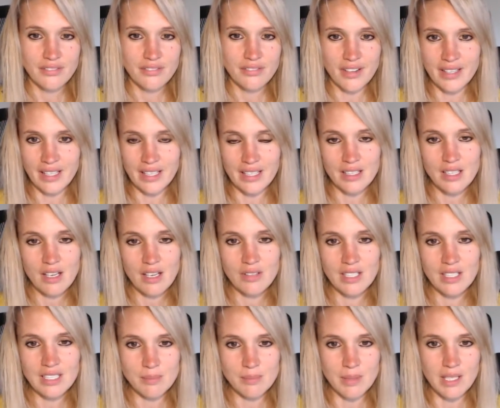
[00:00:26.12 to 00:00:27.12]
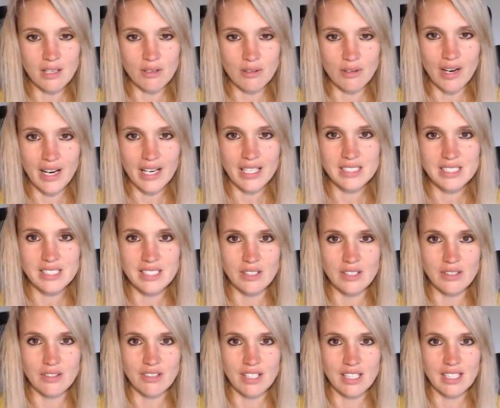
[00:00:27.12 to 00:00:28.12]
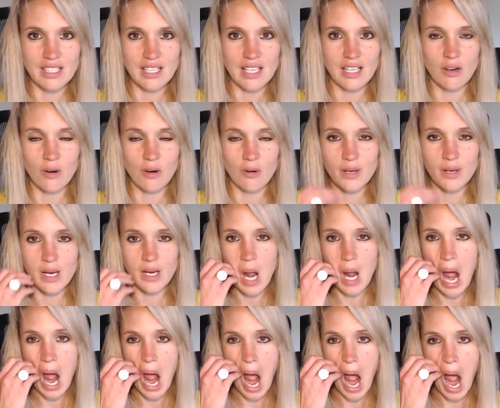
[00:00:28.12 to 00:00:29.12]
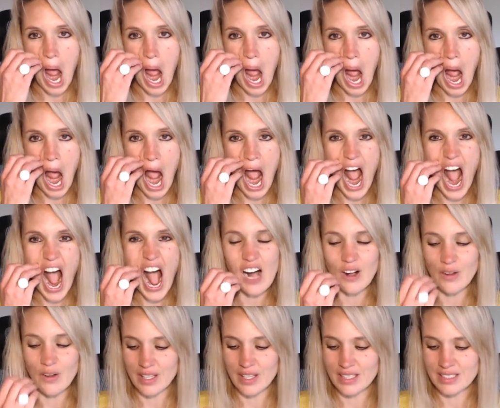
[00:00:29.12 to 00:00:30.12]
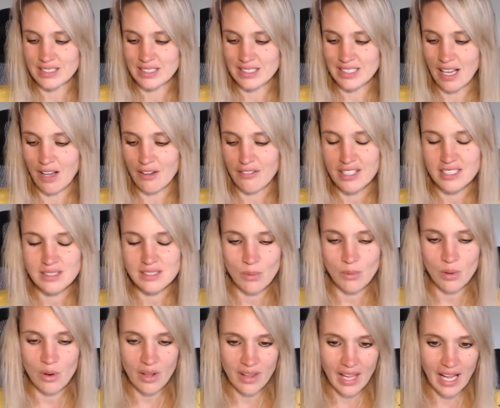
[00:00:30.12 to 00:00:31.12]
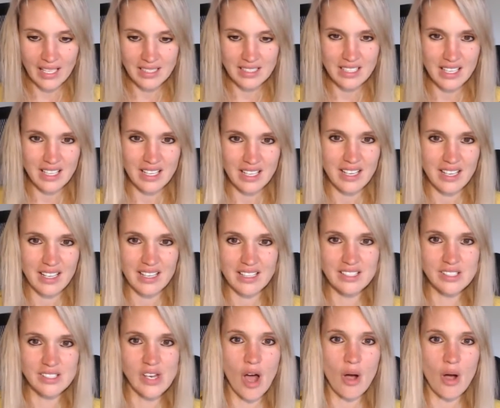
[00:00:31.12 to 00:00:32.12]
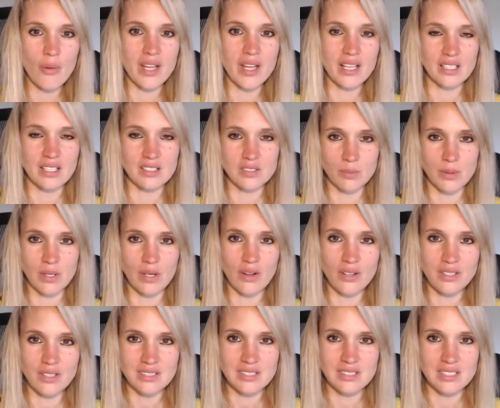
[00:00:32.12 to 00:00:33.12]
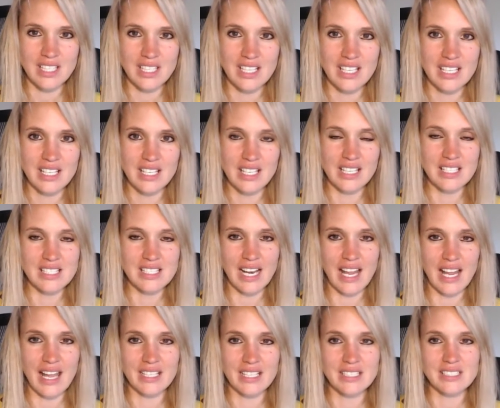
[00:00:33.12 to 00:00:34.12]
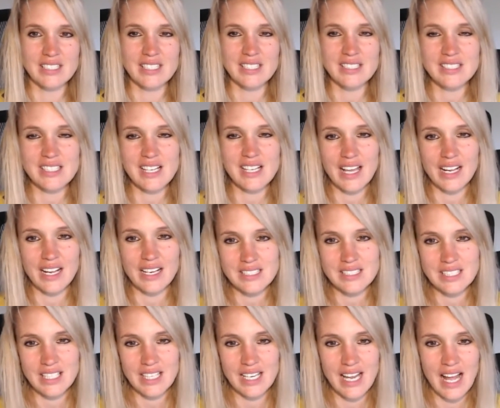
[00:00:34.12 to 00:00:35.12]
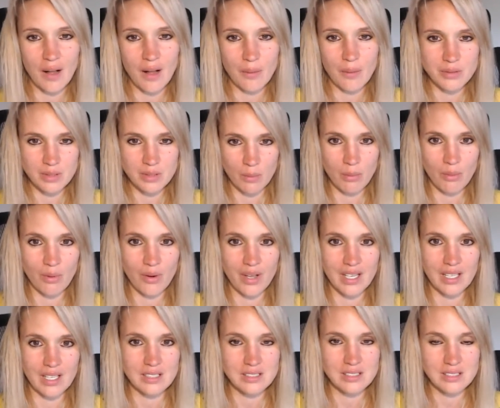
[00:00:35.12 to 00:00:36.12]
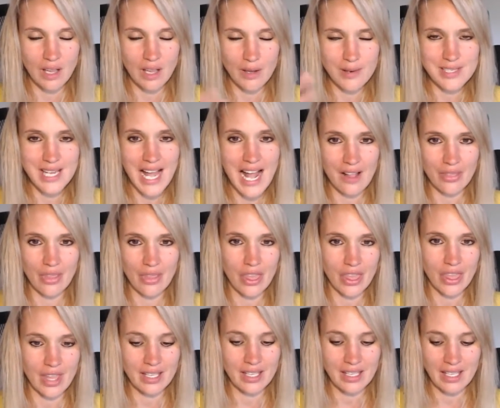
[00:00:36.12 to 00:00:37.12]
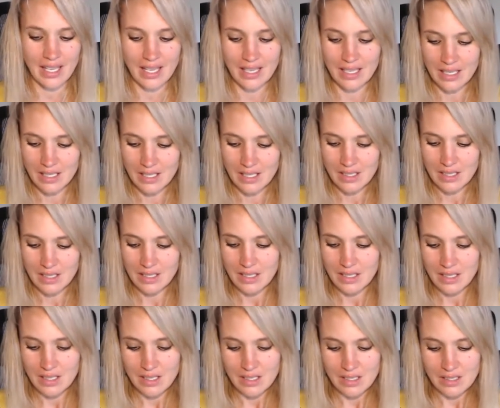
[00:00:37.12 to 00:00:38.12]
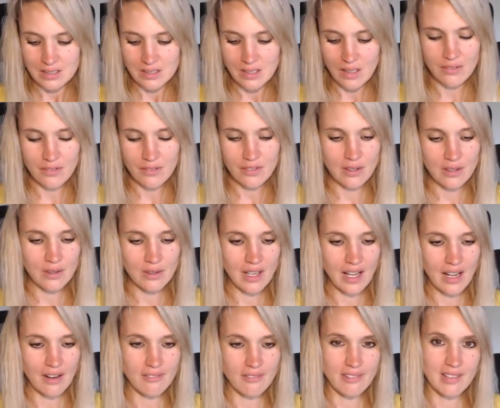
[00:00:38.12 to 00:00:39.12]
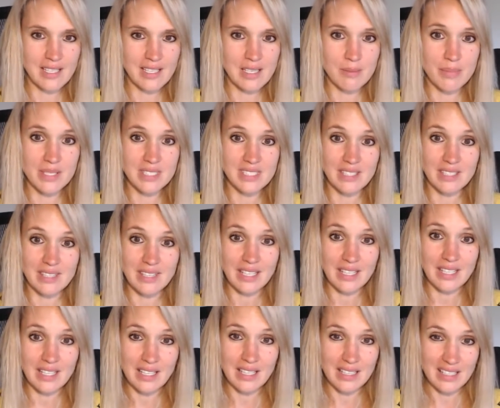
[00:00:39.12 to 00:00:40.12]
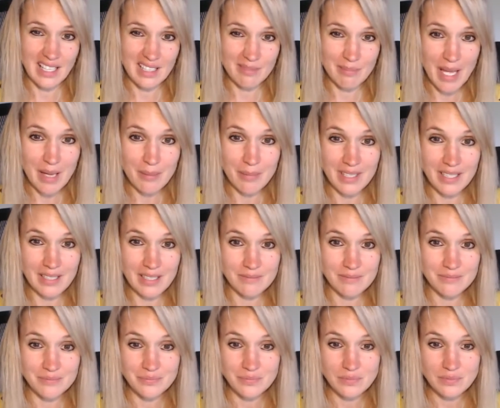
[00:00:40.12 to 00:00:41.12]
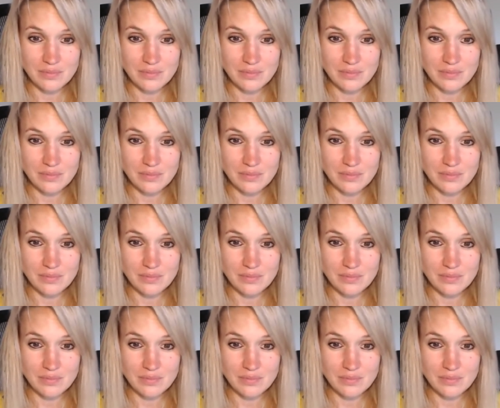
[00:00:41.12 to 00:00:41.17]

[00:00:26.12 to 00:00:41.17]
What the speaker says: fuck it, you don't need to be correct in your thinking or in all this stuff. It's more that knowing that's beyond intellect. The intellect can help to a point slow down the thinking. So if you have really busy thinking, then maybe